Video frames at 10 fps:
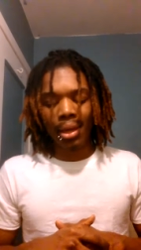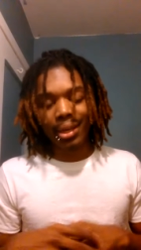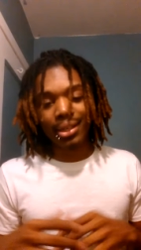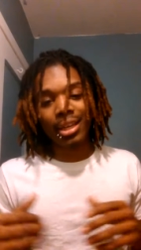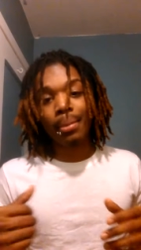
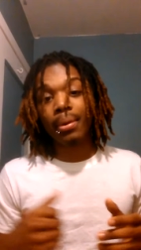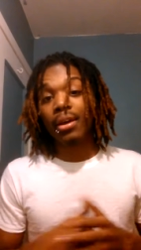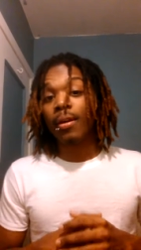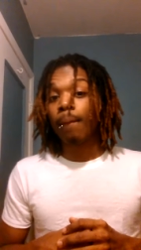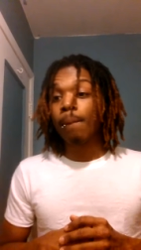And yeah,
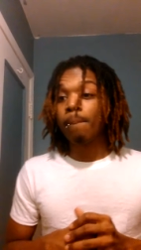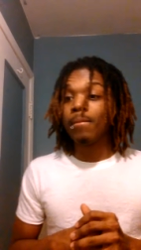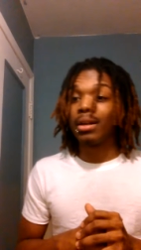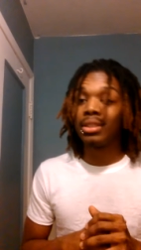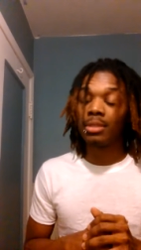man,
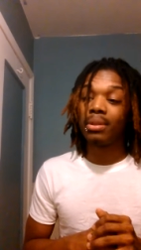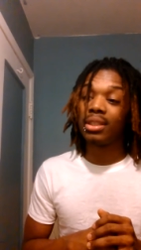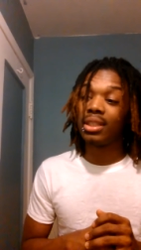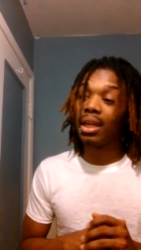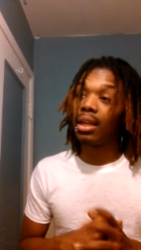I just been
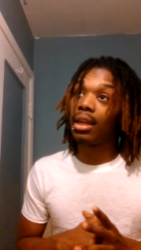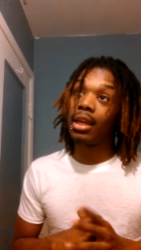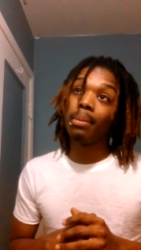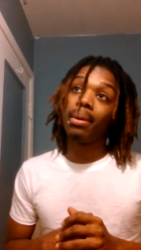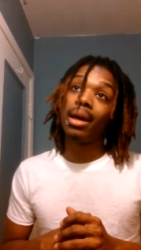chilling,
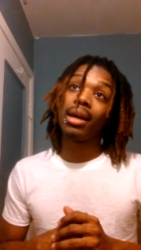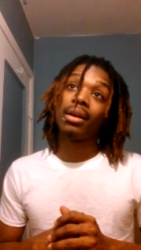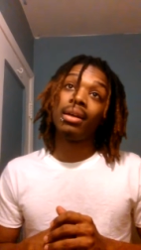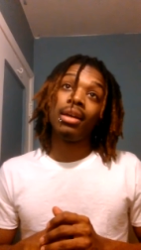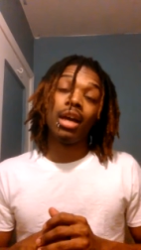laid back.
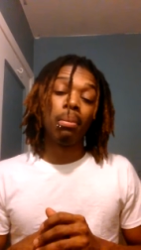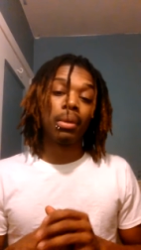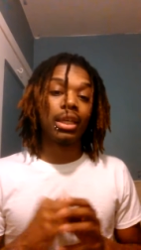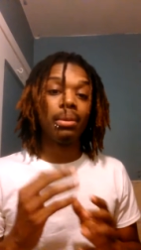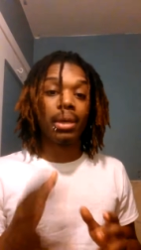I'm
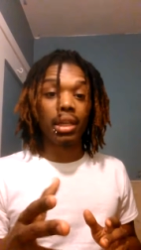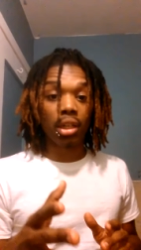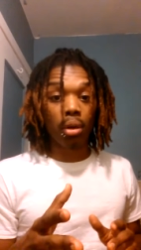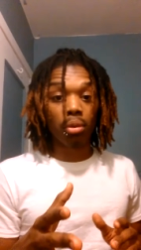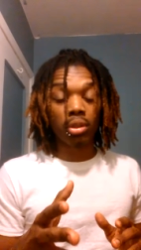going to keep hitting
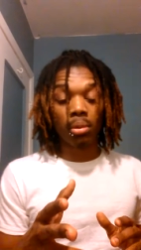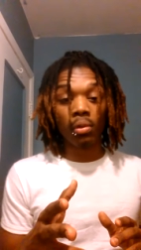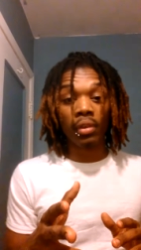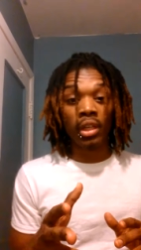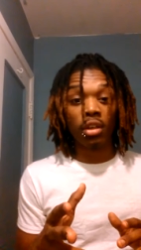y'all with some new
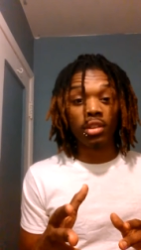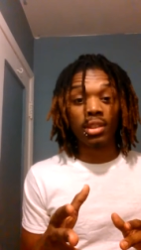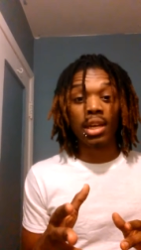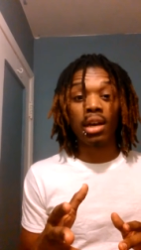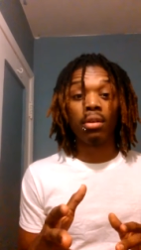videos
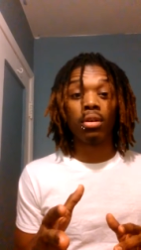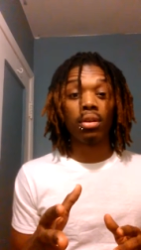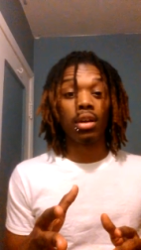now.